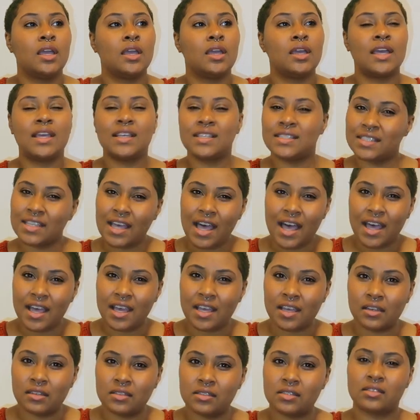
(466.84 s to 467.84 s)
It
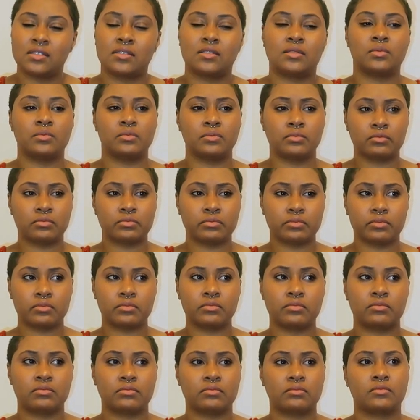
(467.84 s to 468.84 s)
sucks,
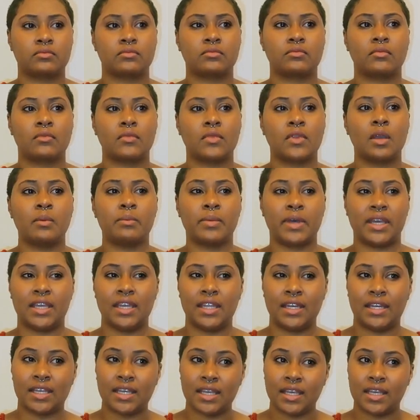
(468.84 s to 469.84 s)
but
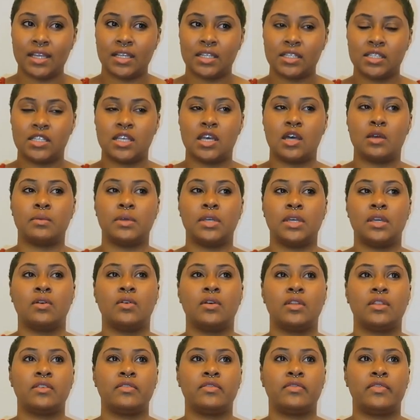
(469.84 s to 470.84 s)
he did tell me
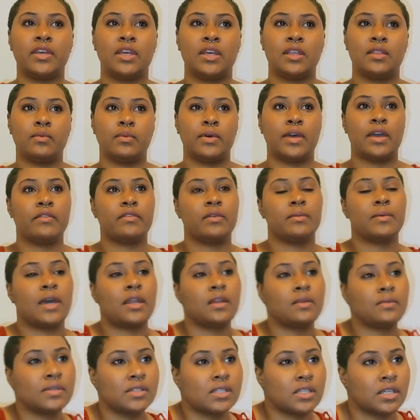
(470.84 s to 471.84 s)
on the 5th when
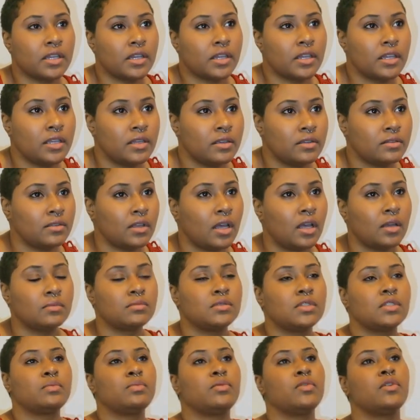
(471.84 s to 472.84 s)
everybody was there, he
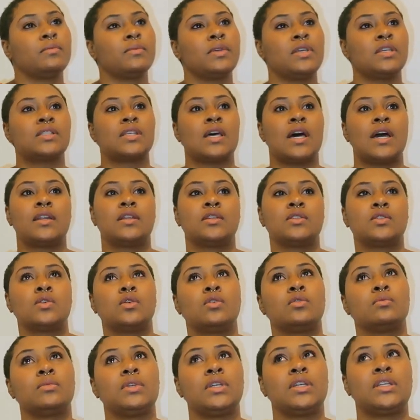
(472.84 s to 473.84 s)
just put me aside and
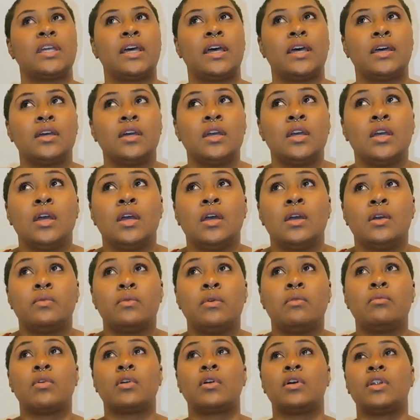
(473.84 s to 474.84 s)
told me that
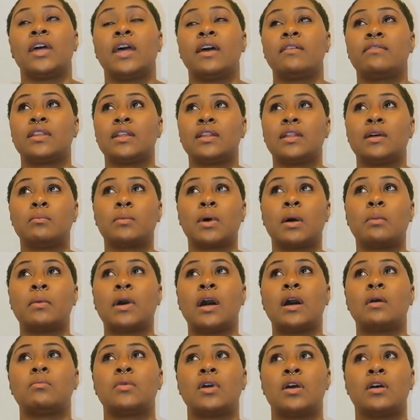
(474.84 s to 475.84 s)
we were gonna have to let my
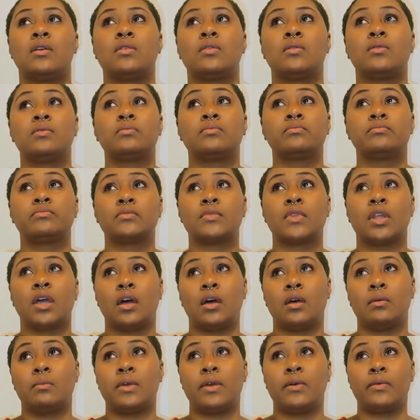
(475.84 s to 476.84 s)
mom go,
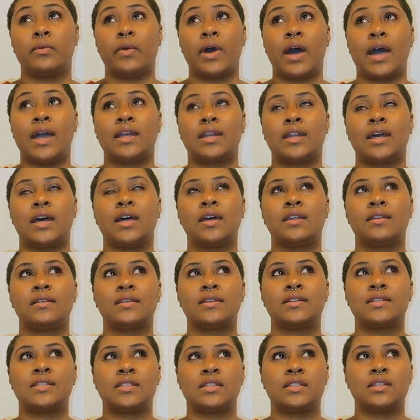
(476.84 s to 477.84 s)
and why, and I
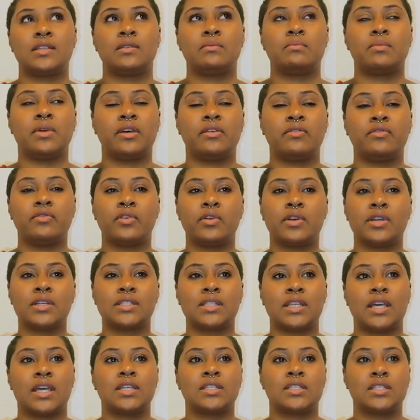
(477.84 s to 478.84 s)
understood, but of course
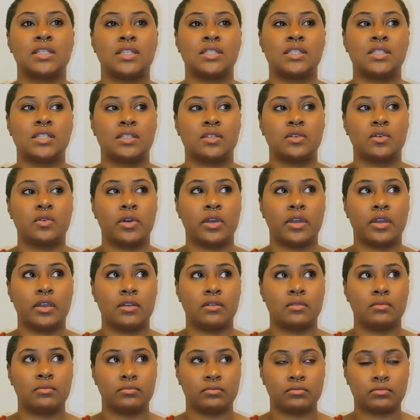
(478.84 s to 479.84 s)
that shit still
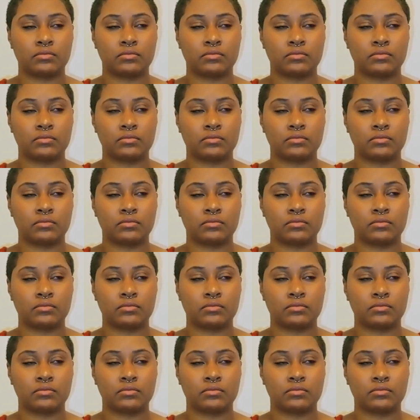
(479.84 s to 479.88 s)
hurt.